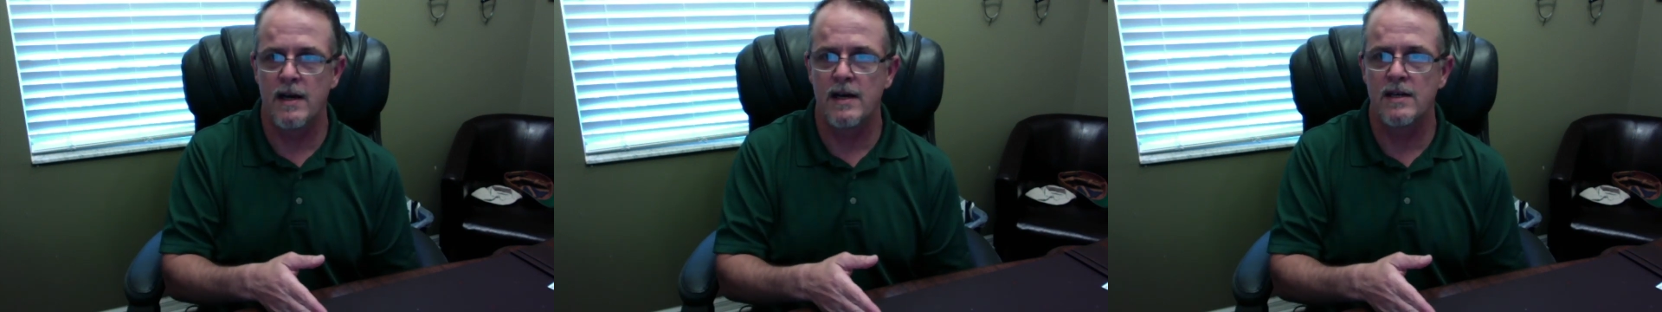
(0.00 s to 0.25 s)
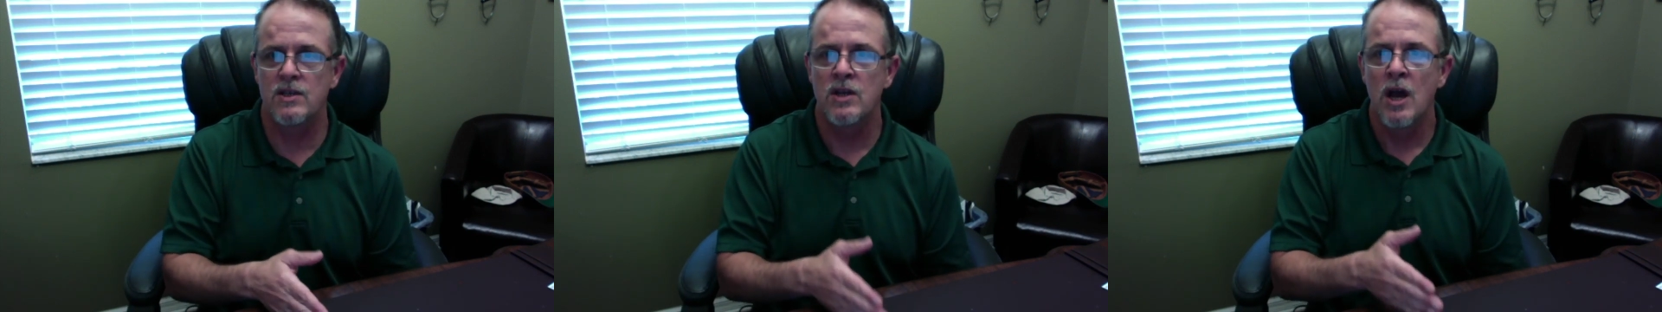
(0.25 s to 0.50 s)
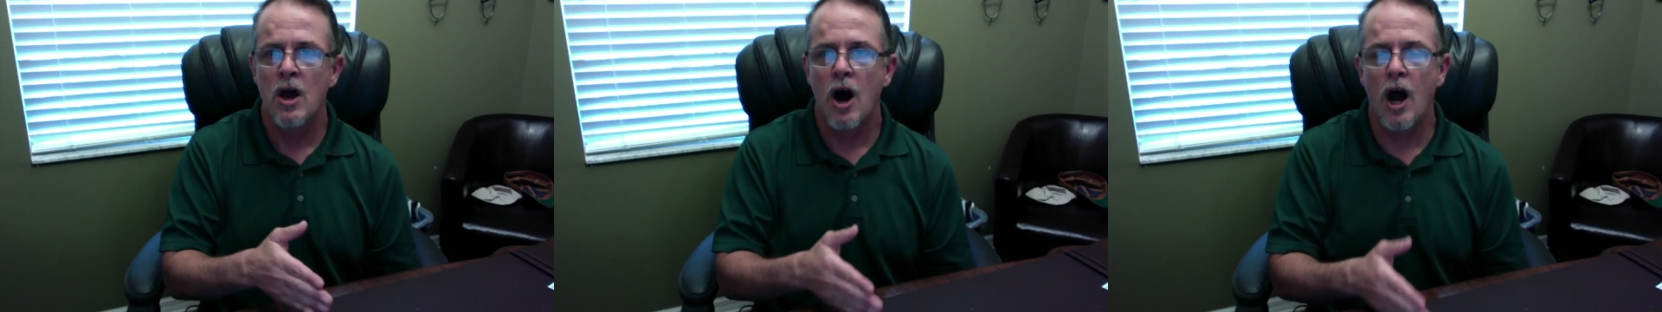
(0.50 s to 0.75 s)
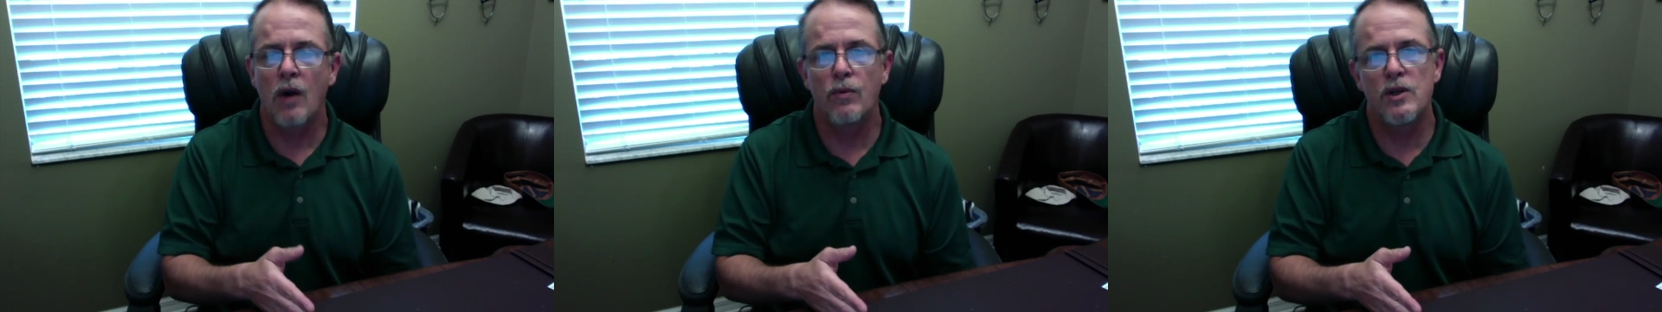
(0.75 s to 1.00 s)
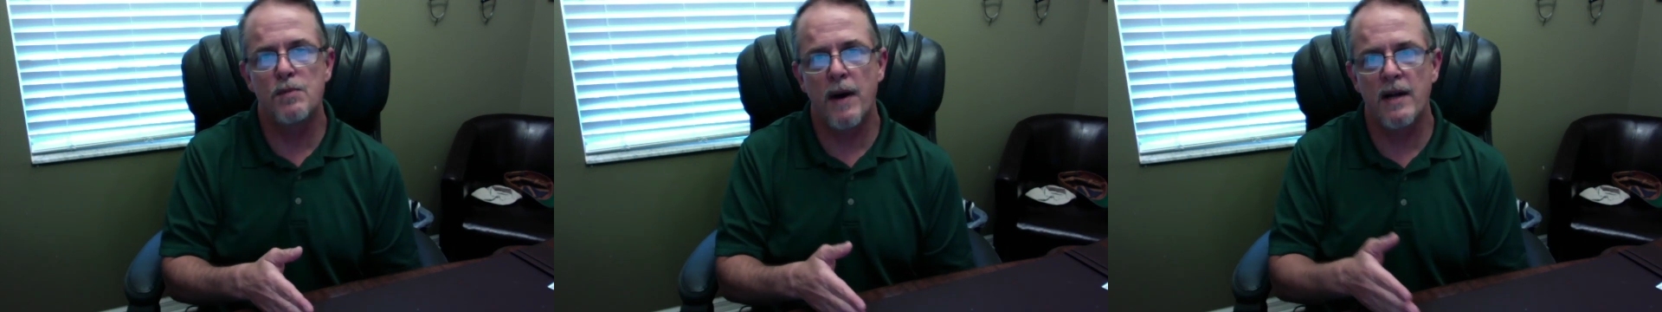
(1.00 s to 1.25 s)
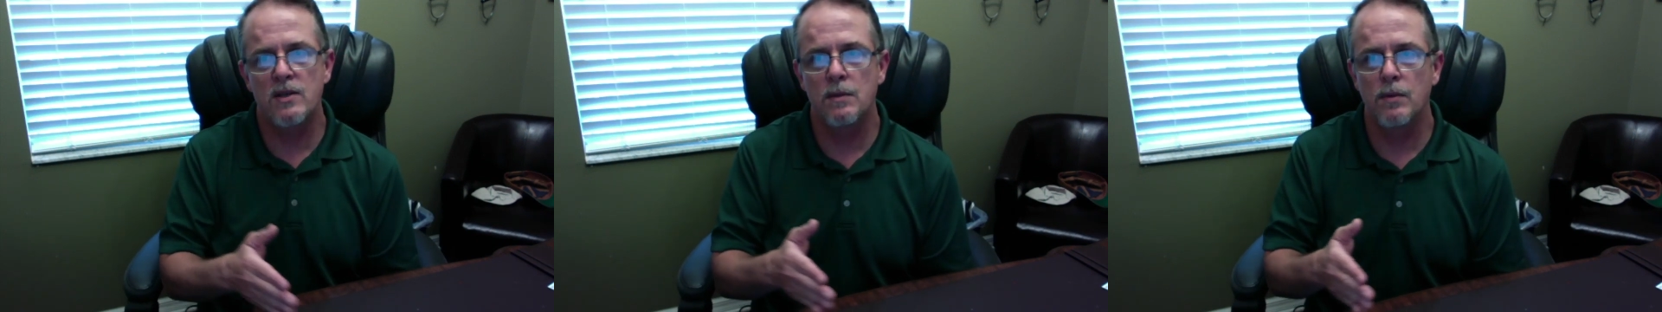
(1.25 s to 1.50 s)
us are
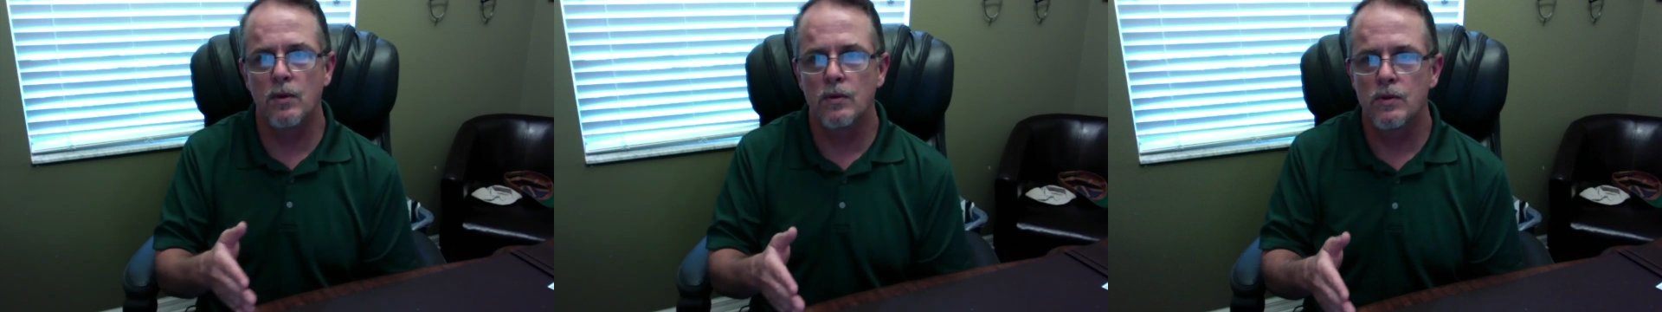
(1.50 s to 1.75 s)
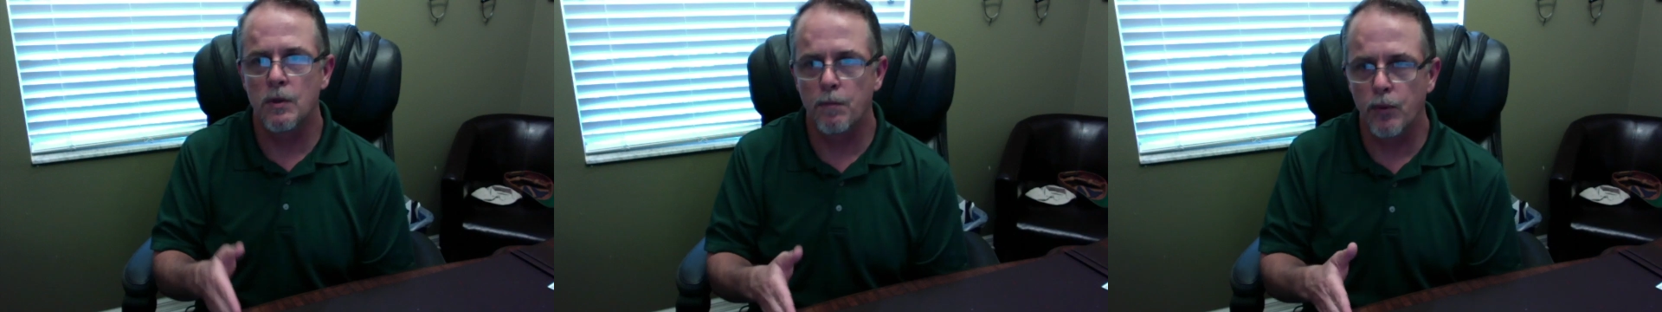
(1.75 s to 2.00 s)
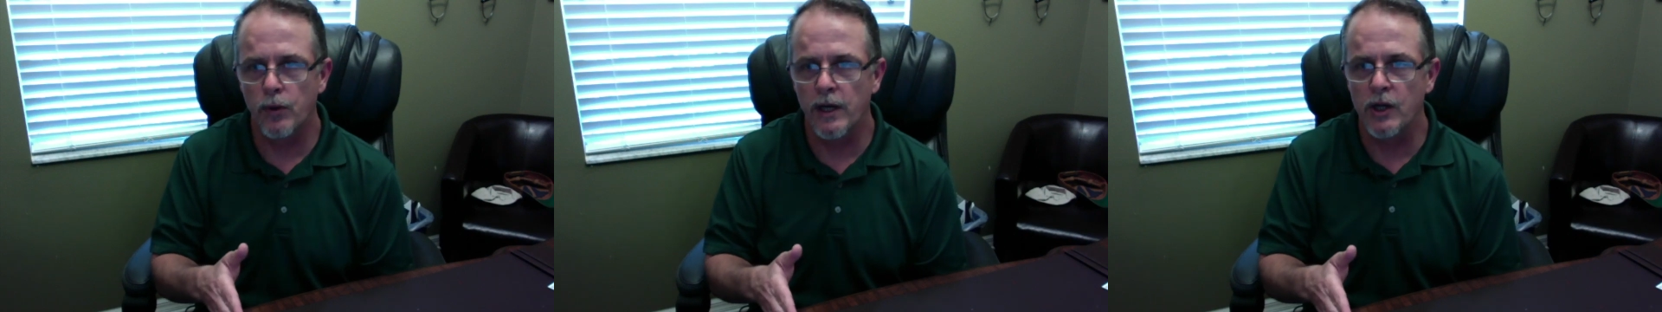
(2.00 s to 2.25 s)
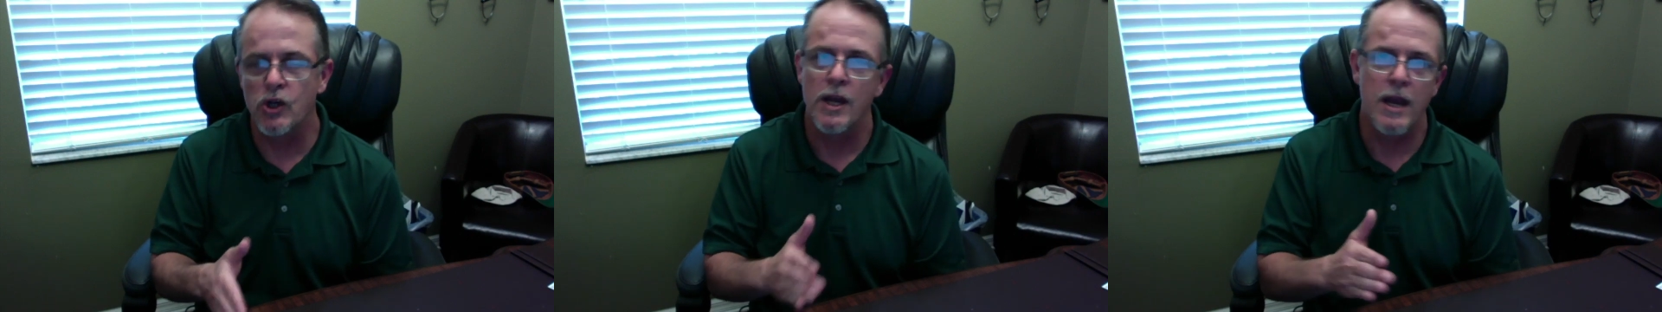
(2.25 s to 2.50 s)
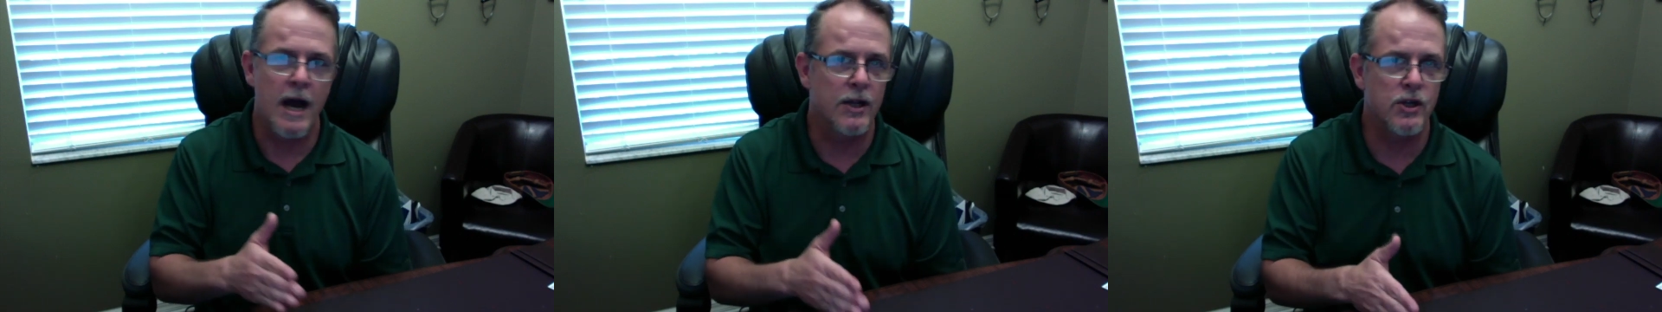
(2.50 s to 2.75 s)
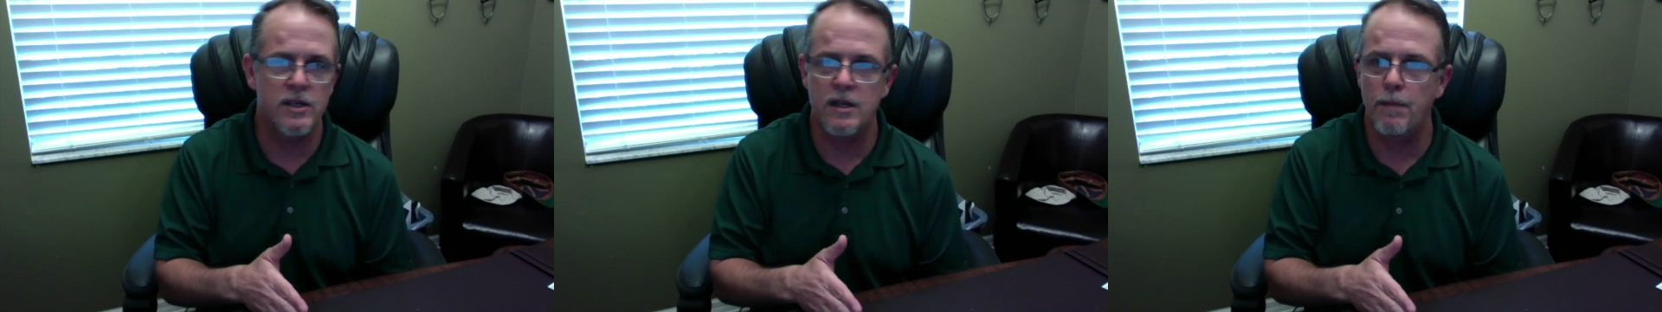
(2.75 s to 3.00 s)
responsible to preach, not
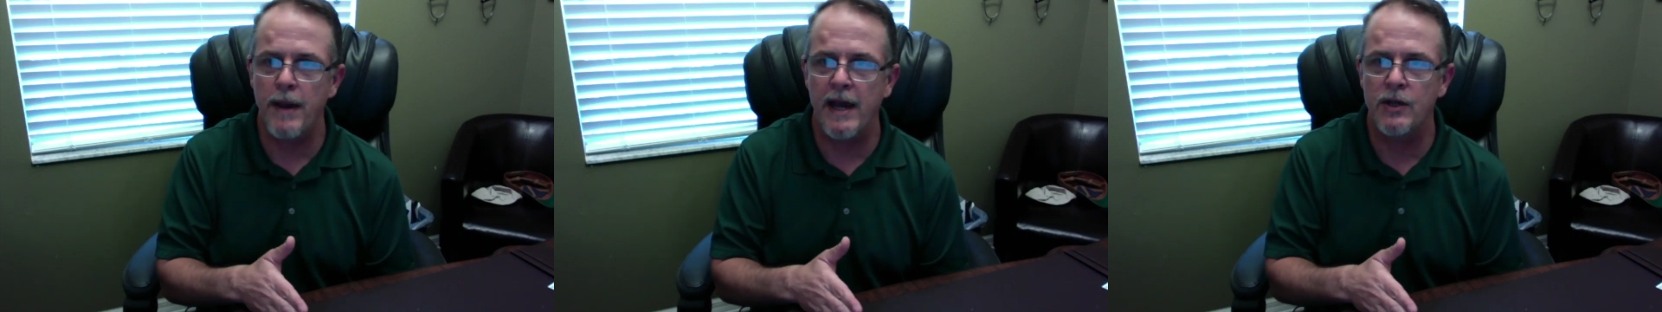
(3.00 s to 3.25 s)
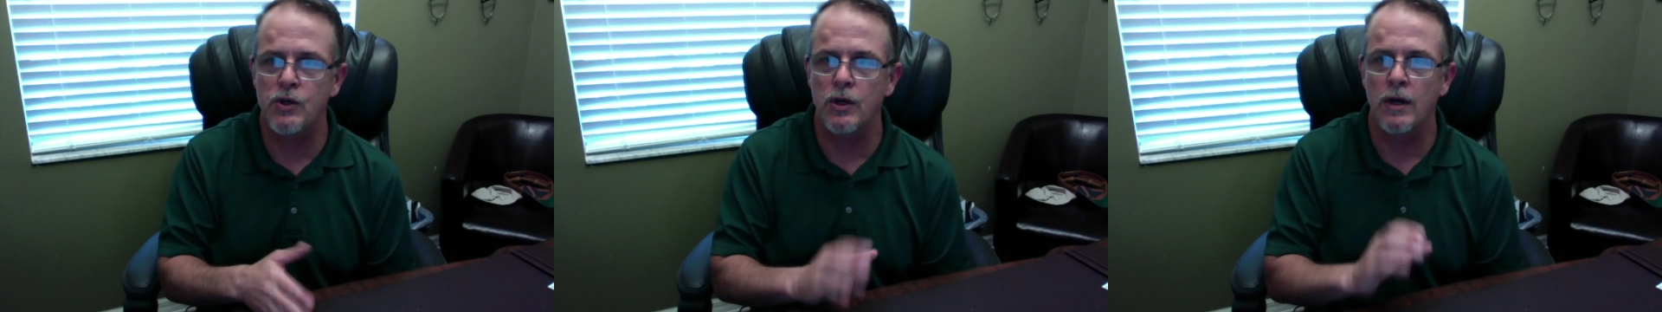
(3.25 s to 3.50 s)
just the pastor.